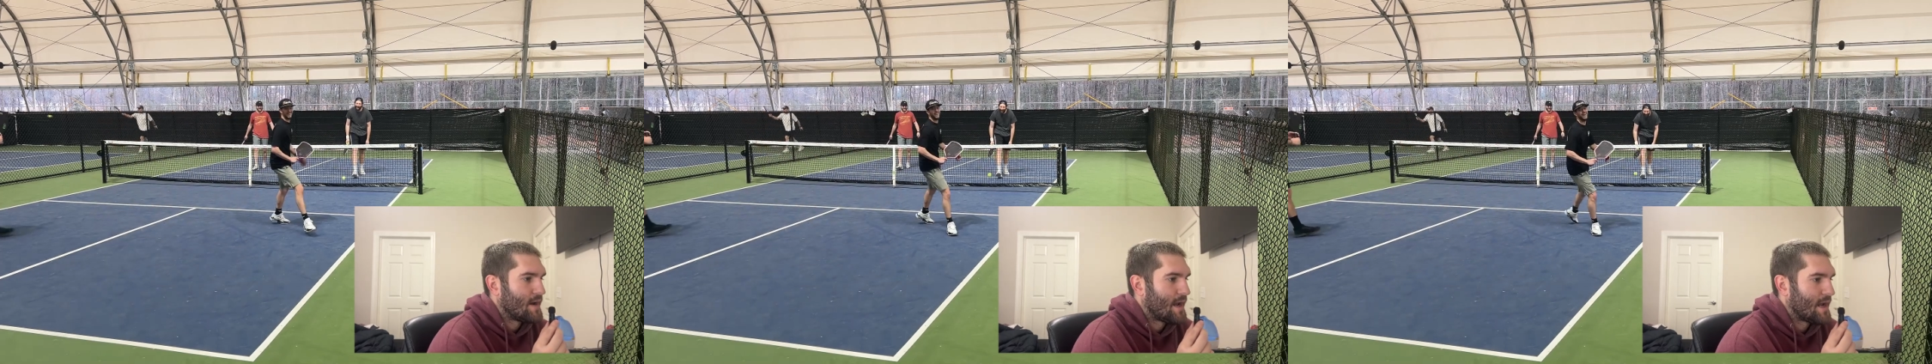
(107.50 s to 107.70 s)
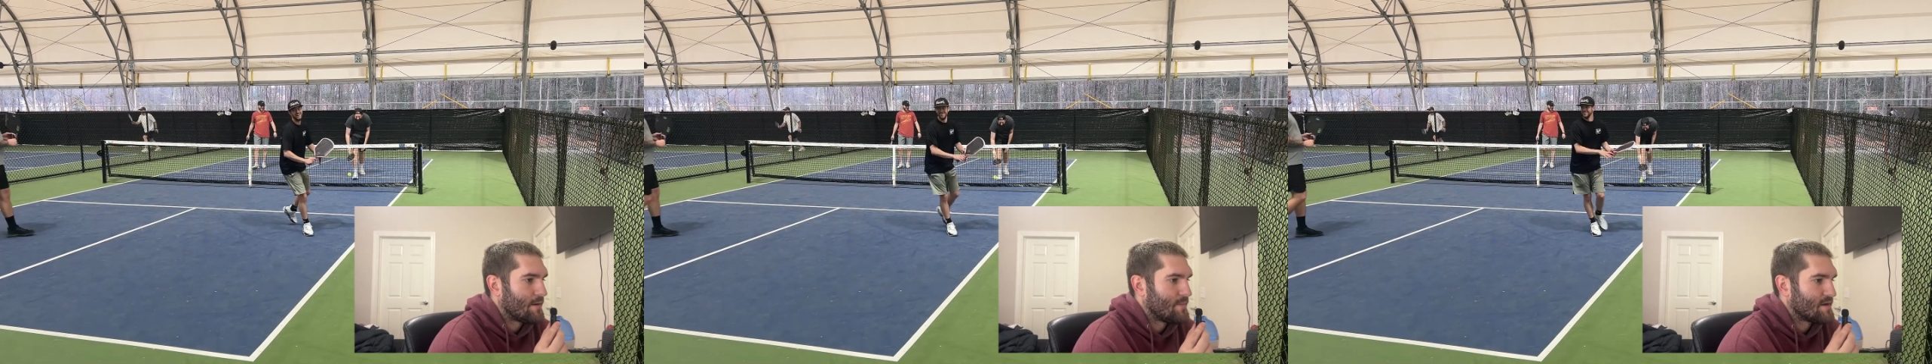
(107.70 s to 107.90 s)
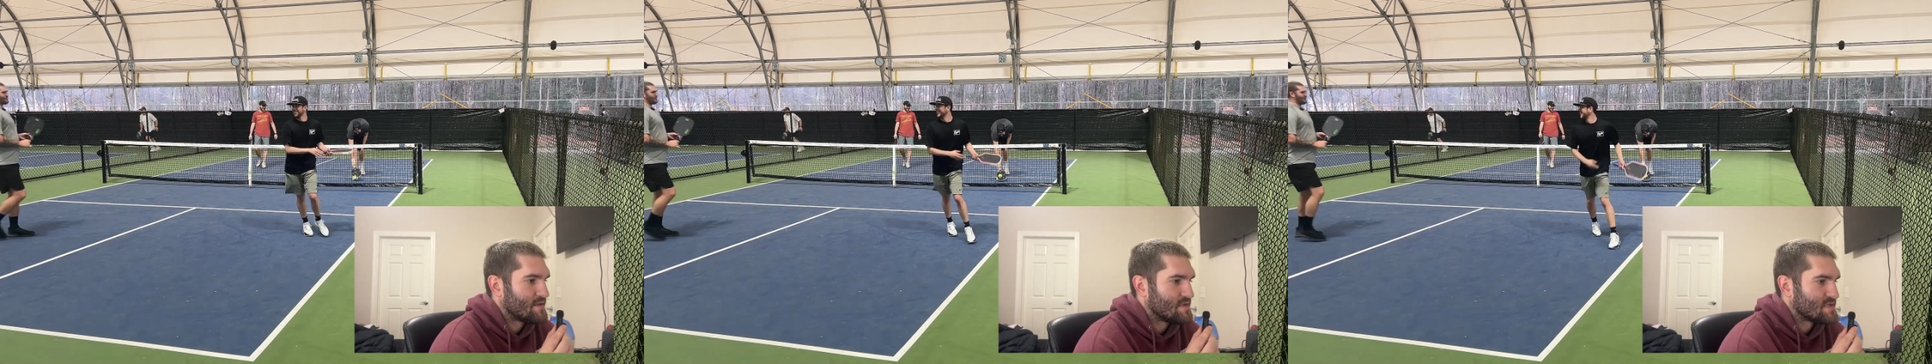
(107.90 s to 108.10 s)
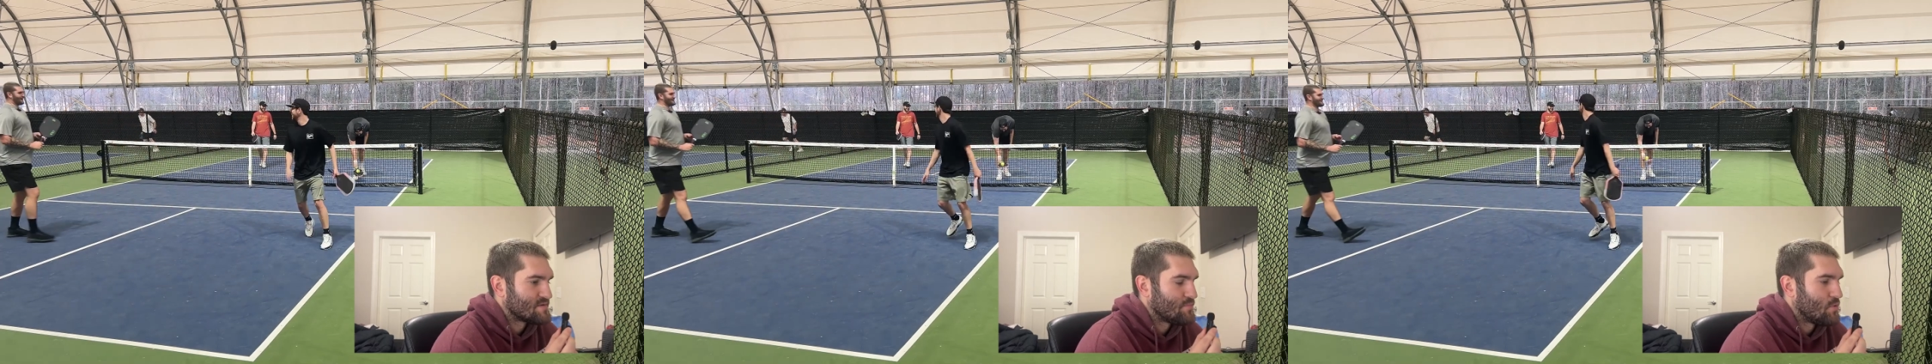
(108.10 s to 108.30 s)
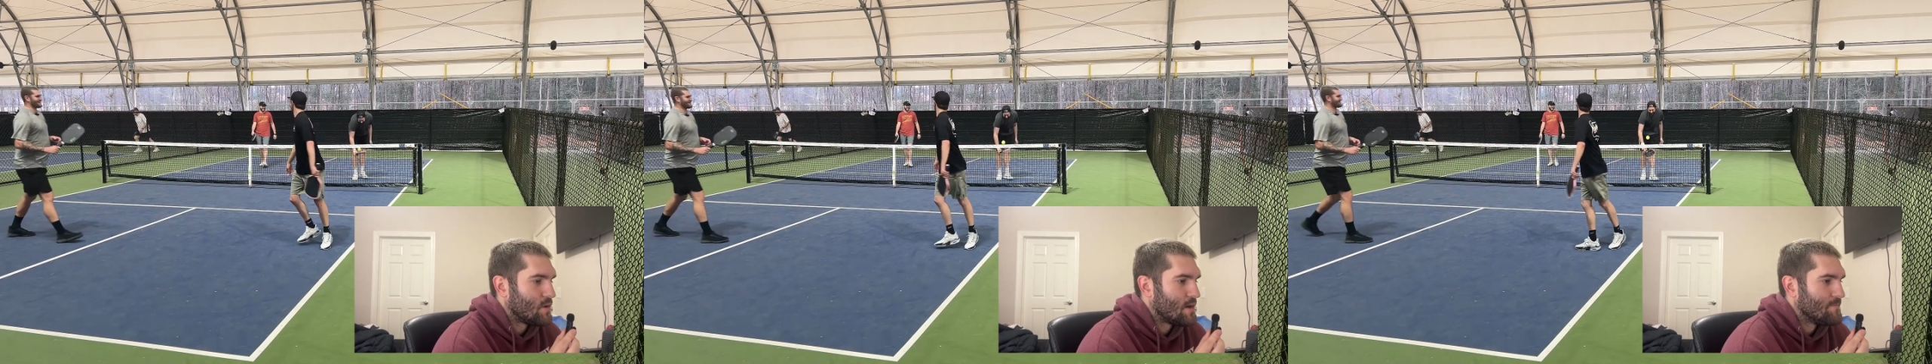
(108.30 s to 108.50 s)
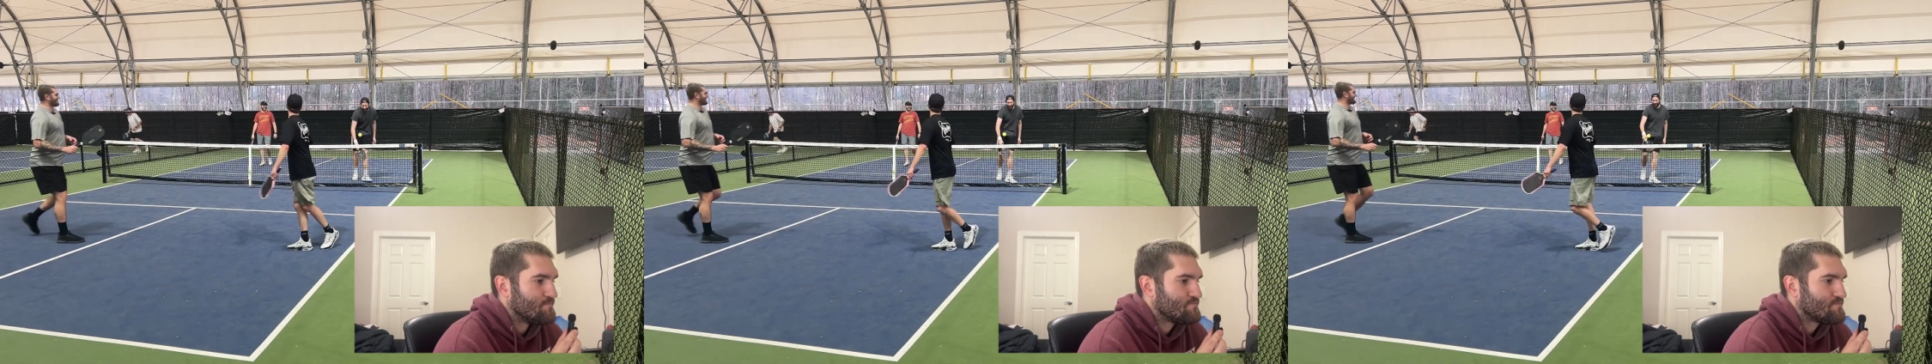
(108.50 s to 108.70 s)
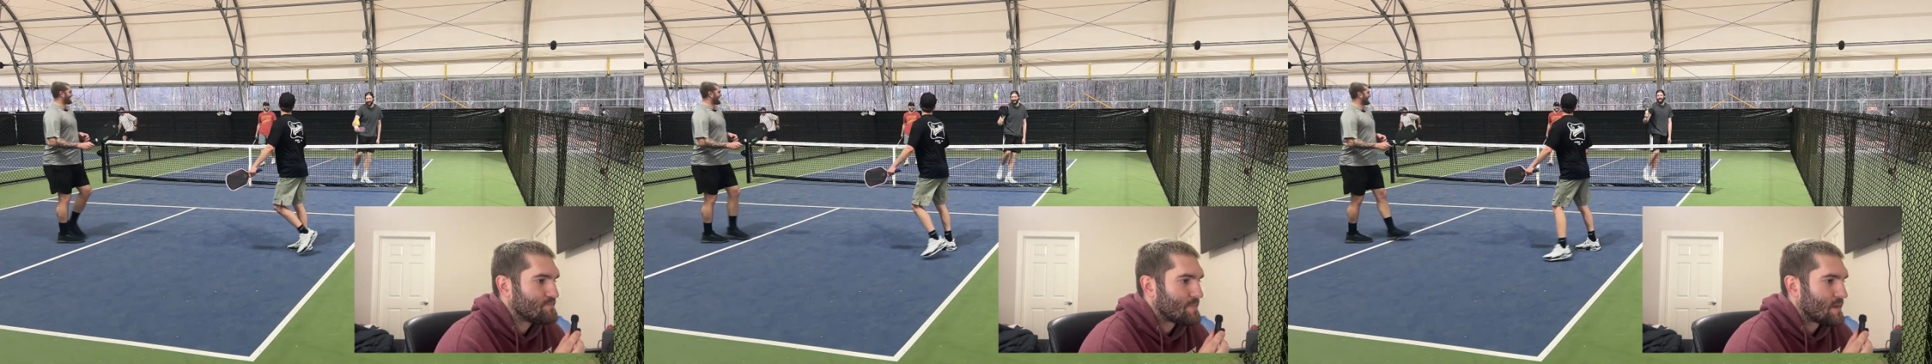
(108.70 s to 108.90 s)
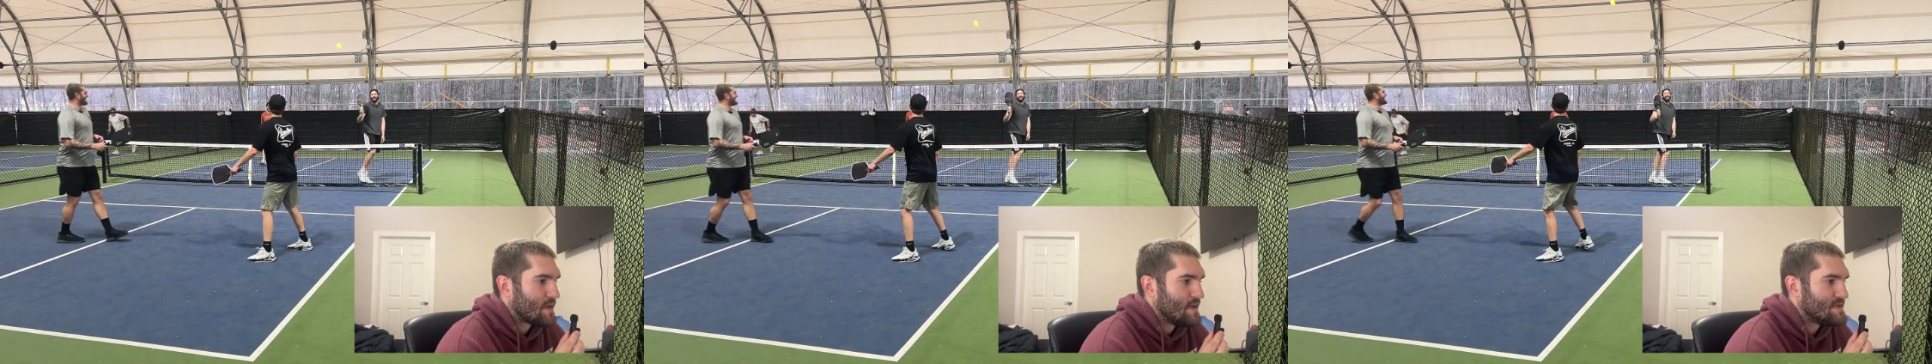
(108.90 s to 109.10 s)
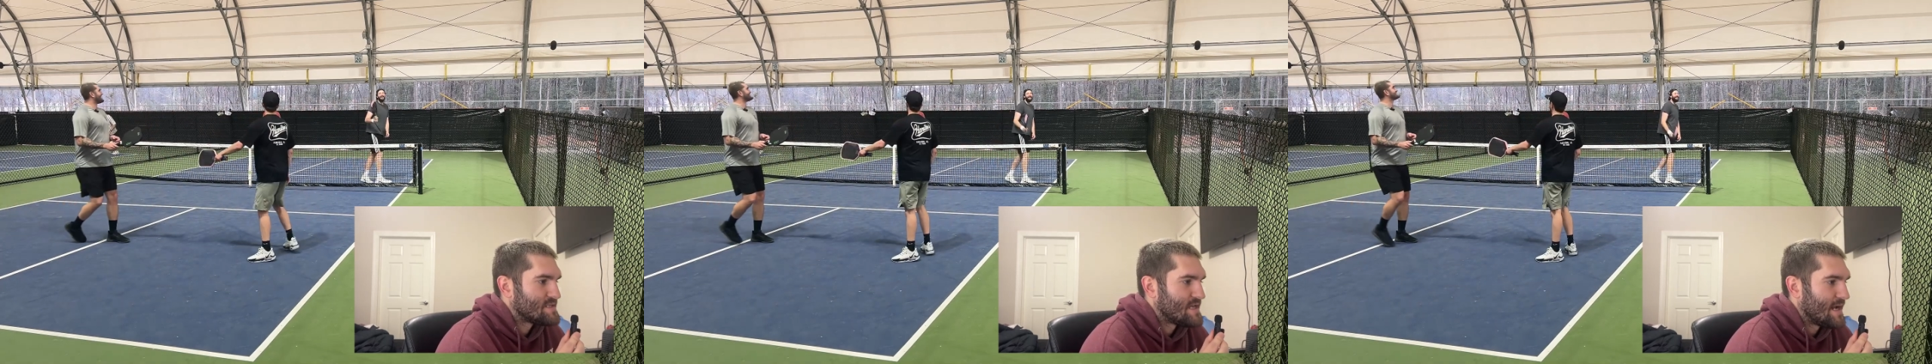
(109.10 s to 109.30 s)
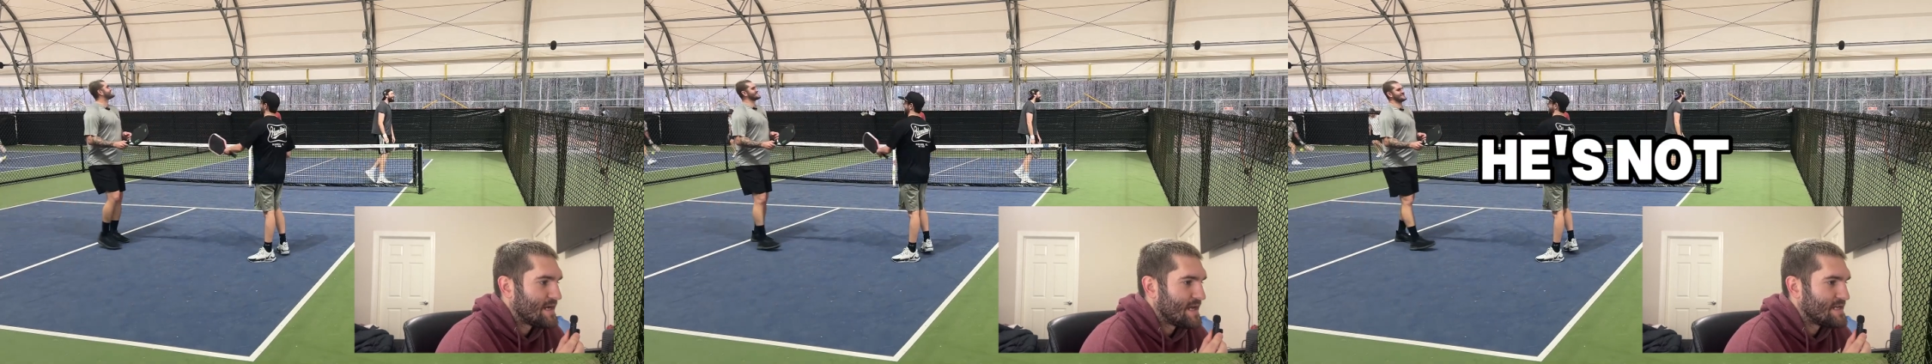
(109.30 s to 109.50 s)
out about this point is
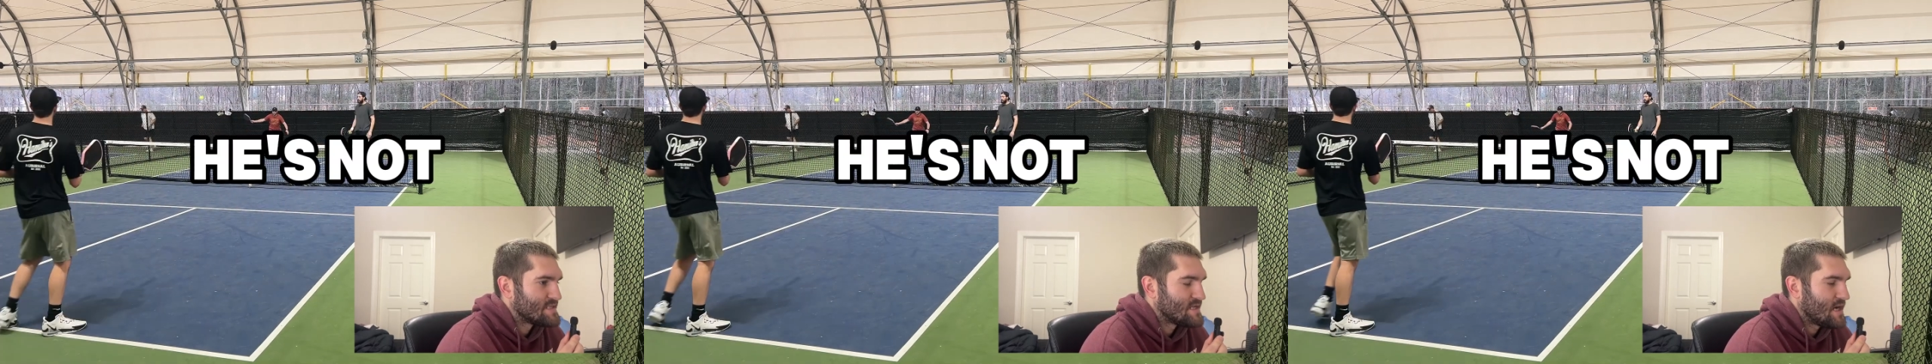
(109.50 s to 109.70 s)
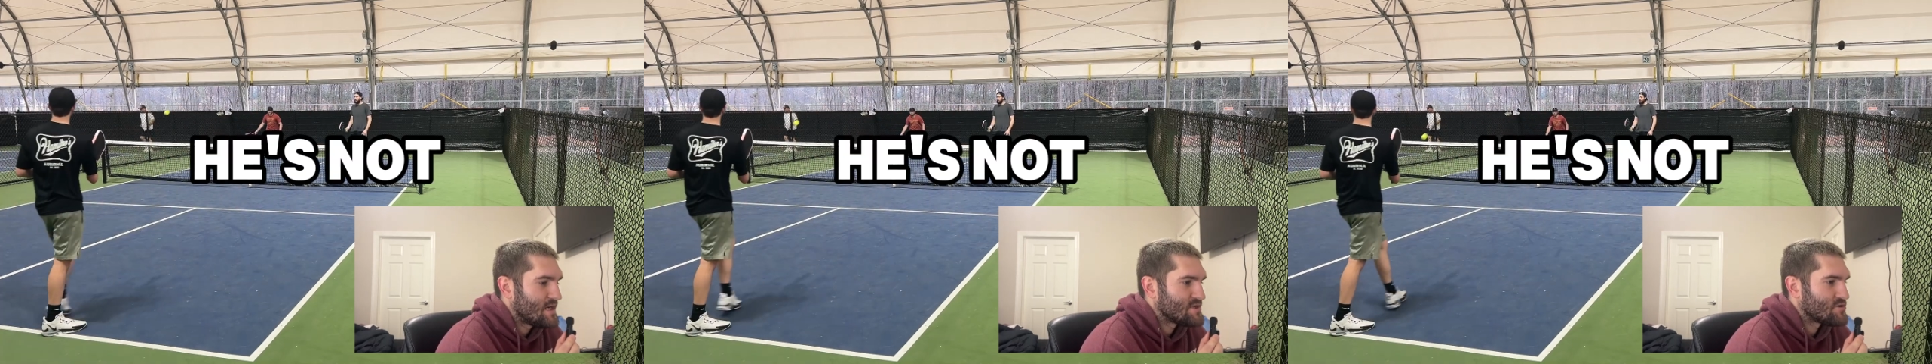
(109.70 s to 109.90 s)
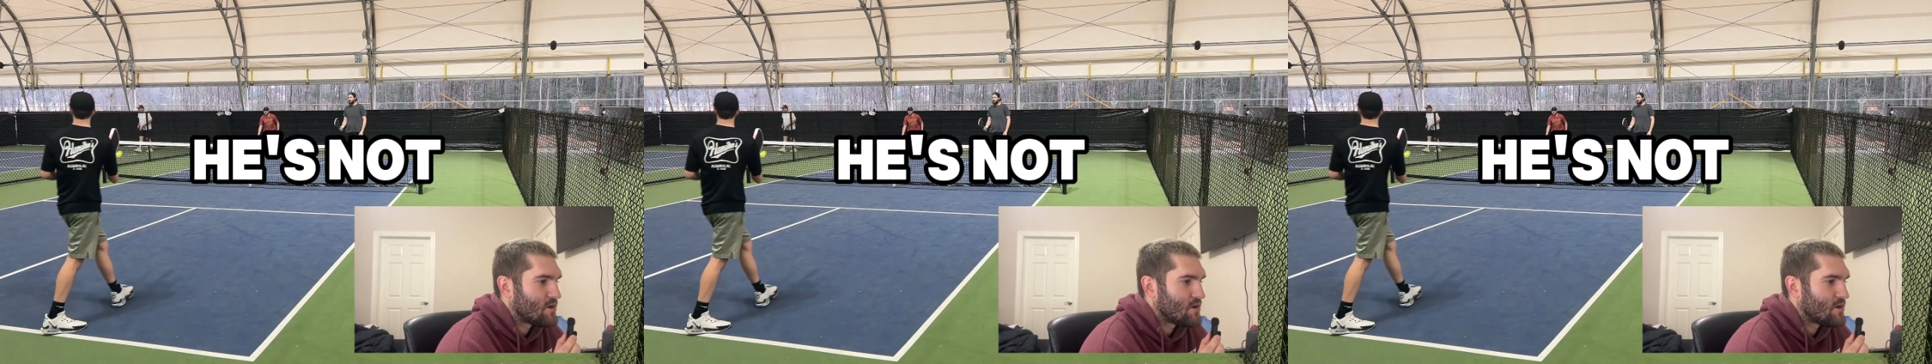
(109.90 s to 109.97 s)
that he's not